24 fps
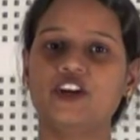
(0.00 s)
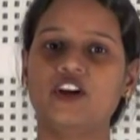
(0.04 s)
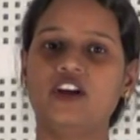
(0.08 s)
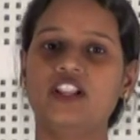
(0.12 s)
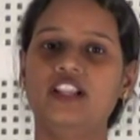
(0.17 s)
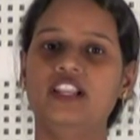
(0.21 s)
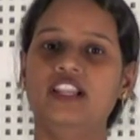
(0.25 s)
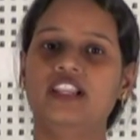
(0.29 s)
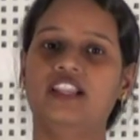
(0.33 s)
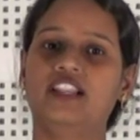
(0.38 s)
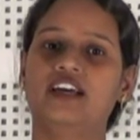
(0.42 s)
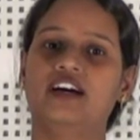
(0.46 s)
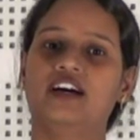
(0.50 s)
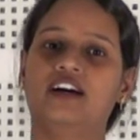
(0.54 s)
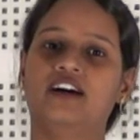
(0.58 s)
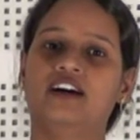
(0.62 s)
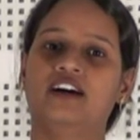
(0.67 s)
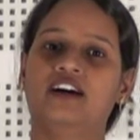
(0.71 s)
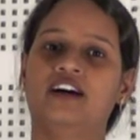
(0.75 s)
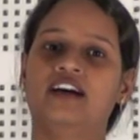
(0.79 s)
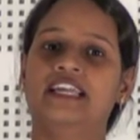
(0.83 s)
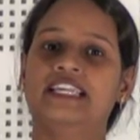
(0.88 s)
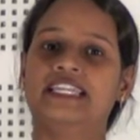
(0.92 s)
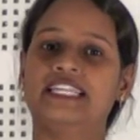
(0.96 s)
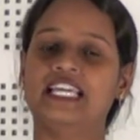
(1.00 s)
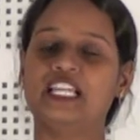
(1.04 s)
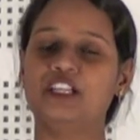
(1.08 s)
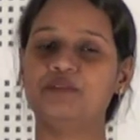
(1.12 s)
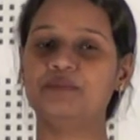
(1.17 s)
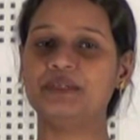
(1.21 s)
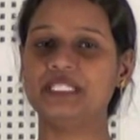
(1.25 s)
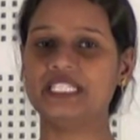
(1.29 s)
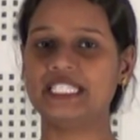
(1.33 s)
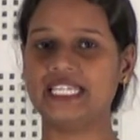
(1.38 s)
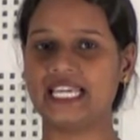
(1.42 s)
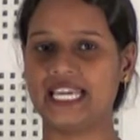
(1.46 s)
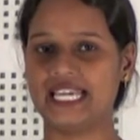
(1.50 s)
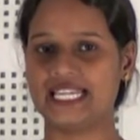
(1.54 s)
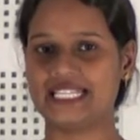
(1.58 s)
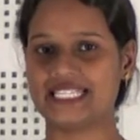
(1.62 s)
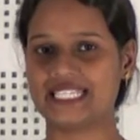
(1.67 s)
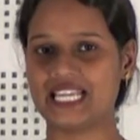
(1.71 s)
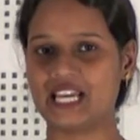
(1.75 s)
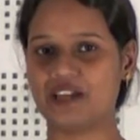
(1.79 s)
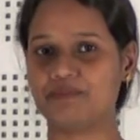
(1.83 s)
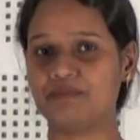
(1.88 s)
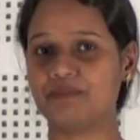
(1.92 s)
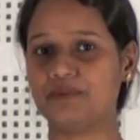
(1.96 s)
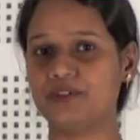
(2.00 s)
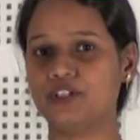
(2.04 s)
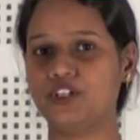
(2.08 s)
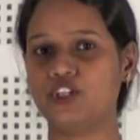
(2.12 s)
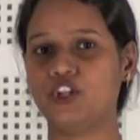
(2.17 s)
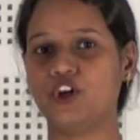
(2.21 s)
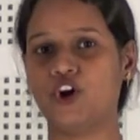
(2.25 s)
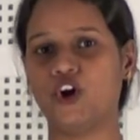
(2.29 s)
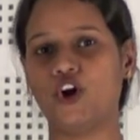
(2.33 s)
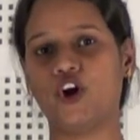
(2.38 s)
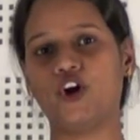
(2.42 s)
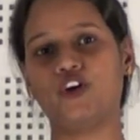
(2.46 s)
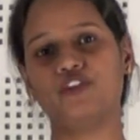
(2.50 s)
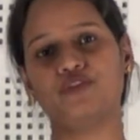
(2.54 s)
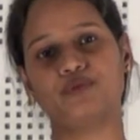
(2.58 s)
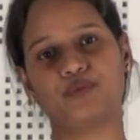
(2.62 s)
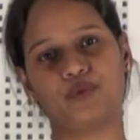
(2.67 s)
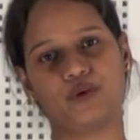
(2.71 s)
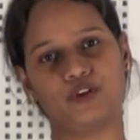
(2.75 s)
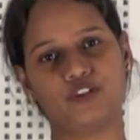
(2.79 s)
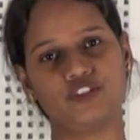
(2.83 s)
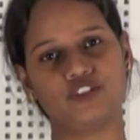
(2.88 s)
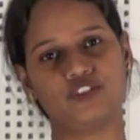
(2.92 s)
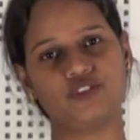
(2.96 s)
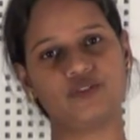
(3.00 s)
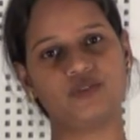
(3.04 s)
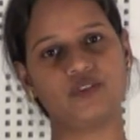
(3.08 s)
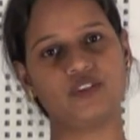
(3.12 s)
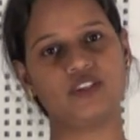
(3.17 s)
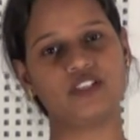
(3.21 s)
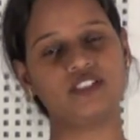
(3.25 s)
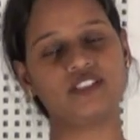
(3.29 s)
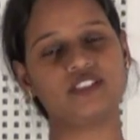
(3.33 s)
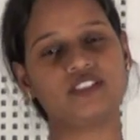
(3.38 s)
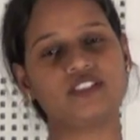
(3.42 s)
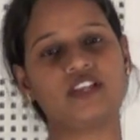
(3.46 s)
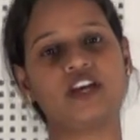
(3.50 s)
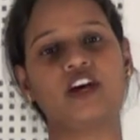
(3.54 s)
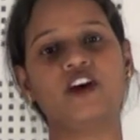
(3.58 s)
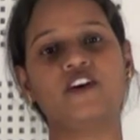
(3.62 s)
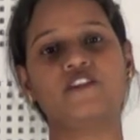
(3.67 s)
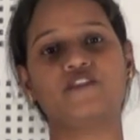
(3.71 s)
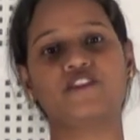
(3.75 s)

you all tell me the example of protozoans